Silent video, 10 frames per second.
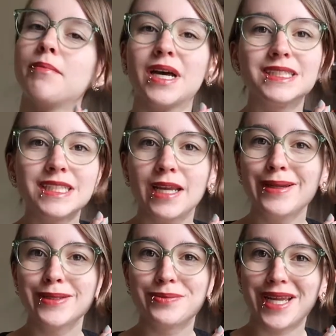
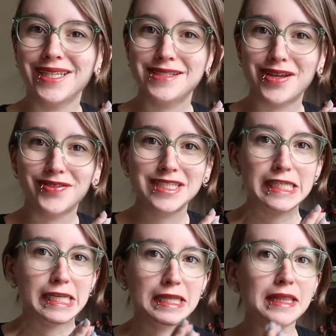Monday, May
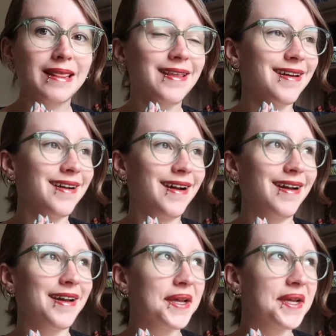17th.
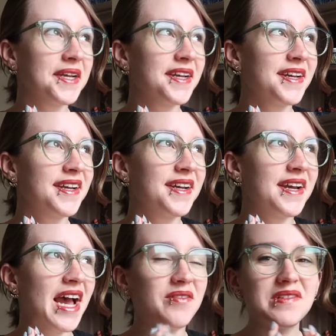I
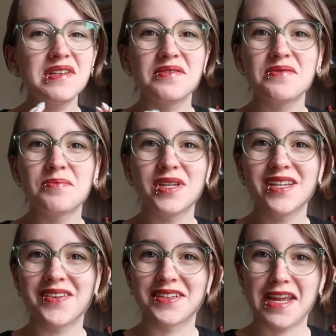haven't been
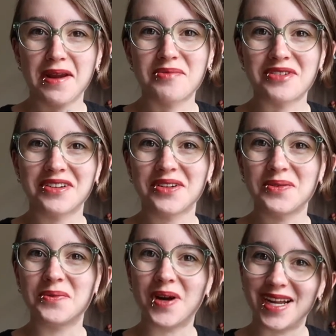on camera in a
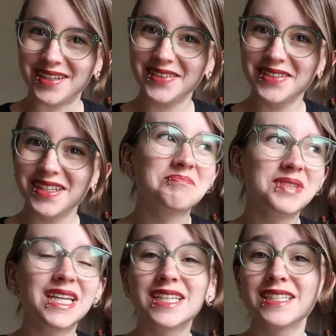while
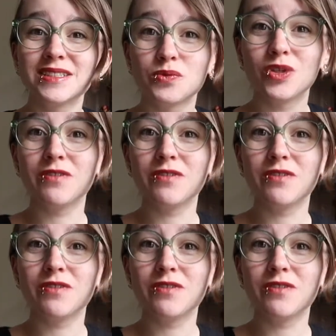because we